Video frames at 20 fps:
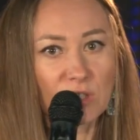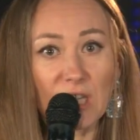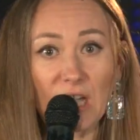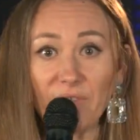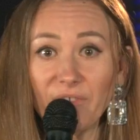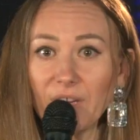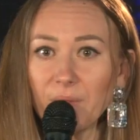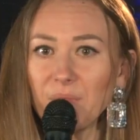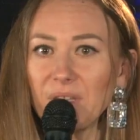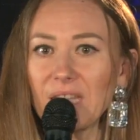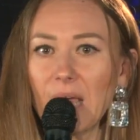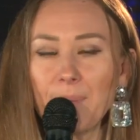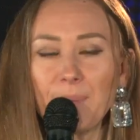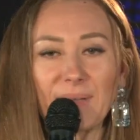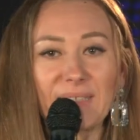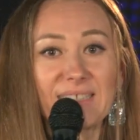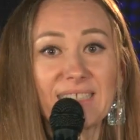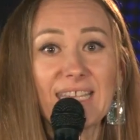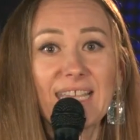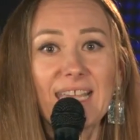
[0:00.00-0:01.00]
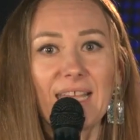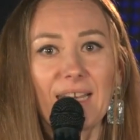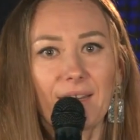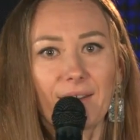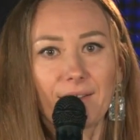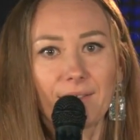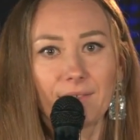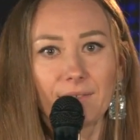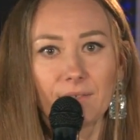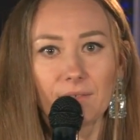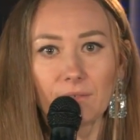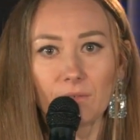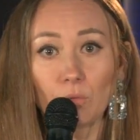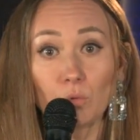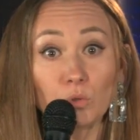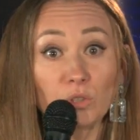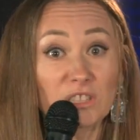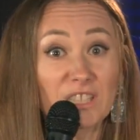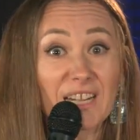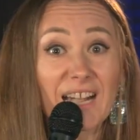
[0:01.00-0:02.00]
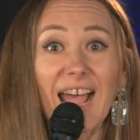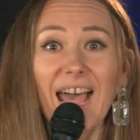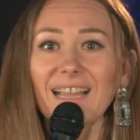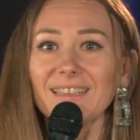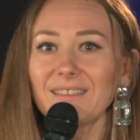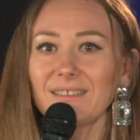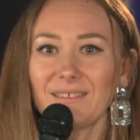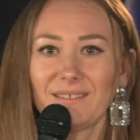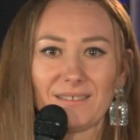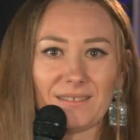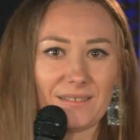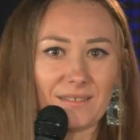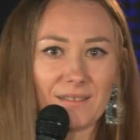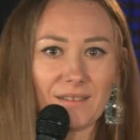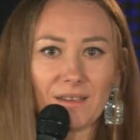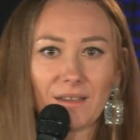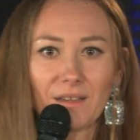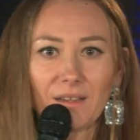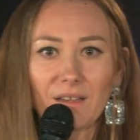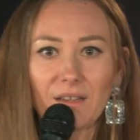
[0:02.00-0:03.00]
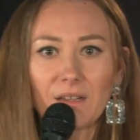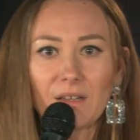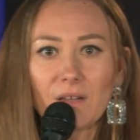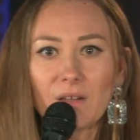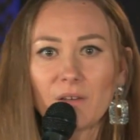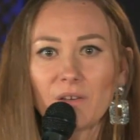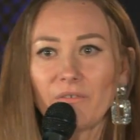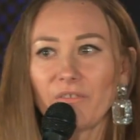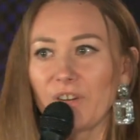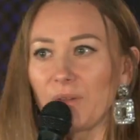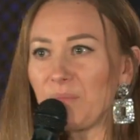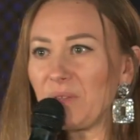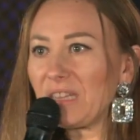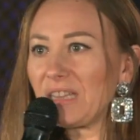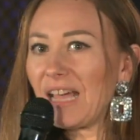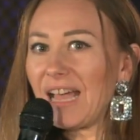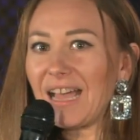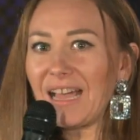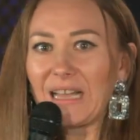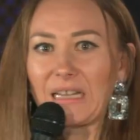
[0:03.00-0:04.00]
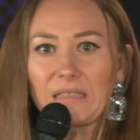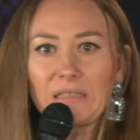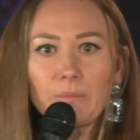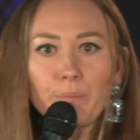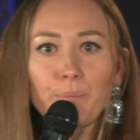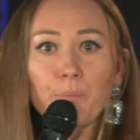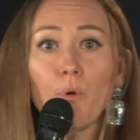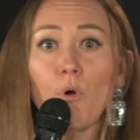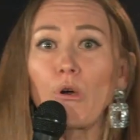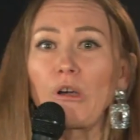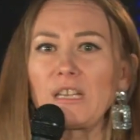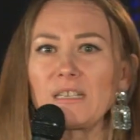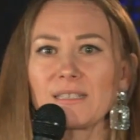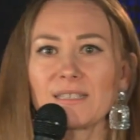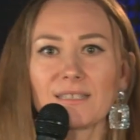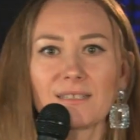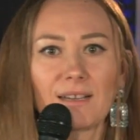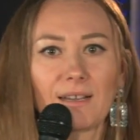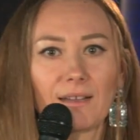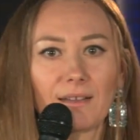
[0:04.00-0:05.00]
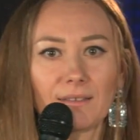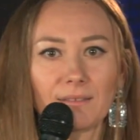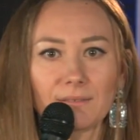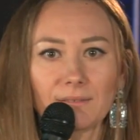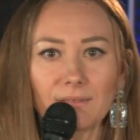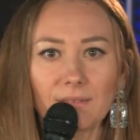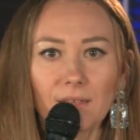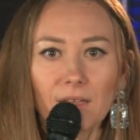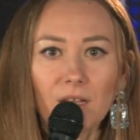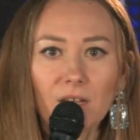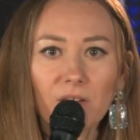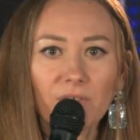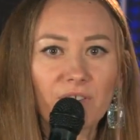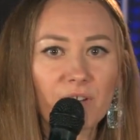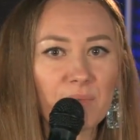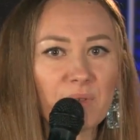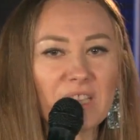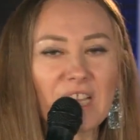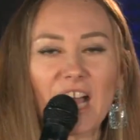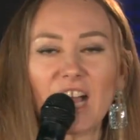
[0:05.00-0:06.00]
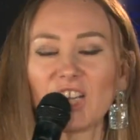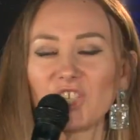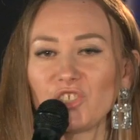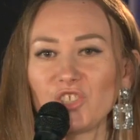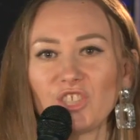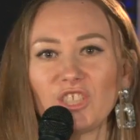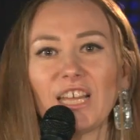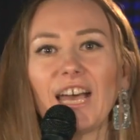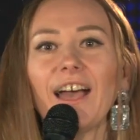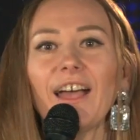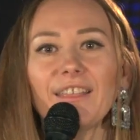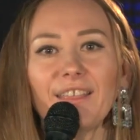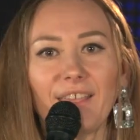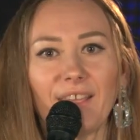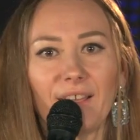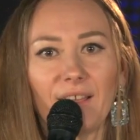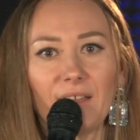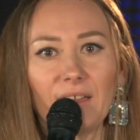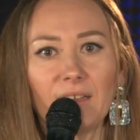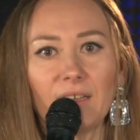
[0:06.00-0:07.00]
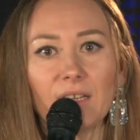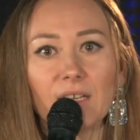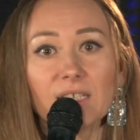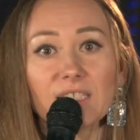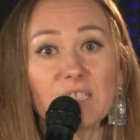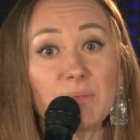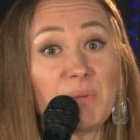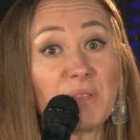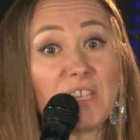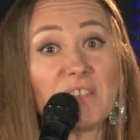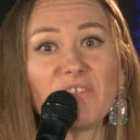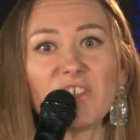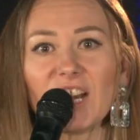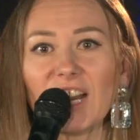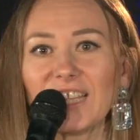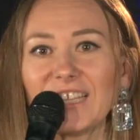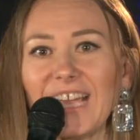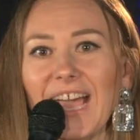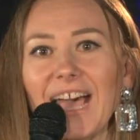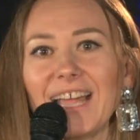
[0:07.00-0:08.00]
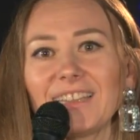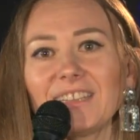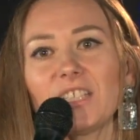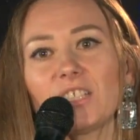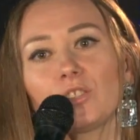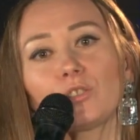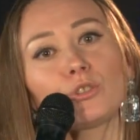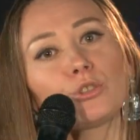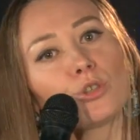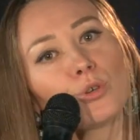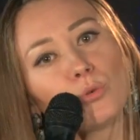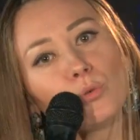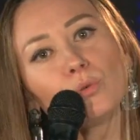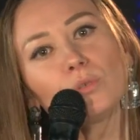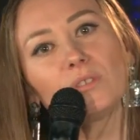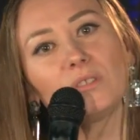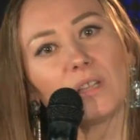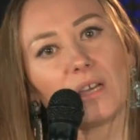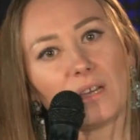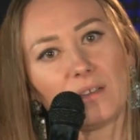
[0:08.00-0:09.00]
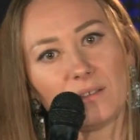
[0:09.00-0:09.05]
Probably somebody betrayed you. Probably you lost something, or you search, or you're